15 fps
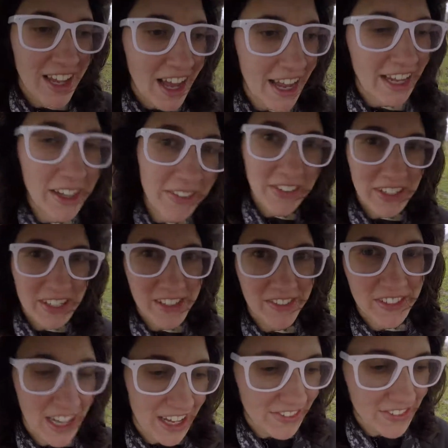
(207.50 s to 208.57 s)
I come here
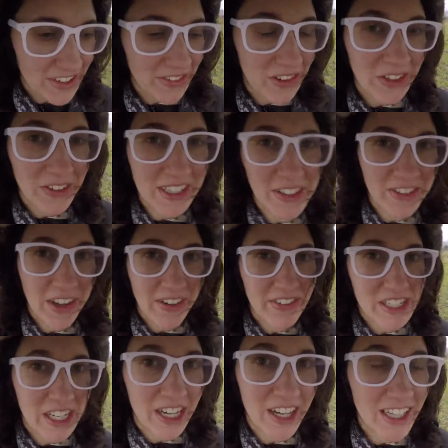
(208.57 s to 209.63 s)
sometimes even though I don't have a
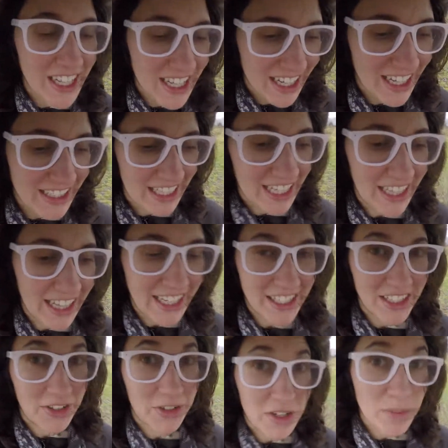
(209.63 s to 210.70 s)
dog, because I like to
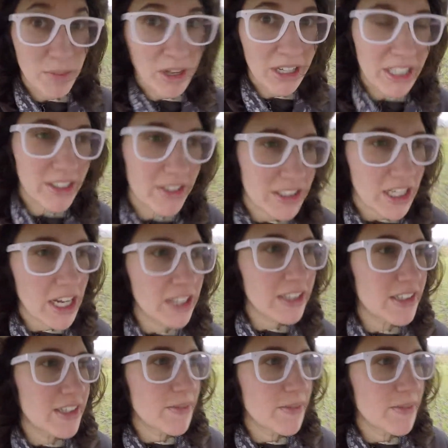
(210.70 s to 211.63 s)
creep on cute dogs.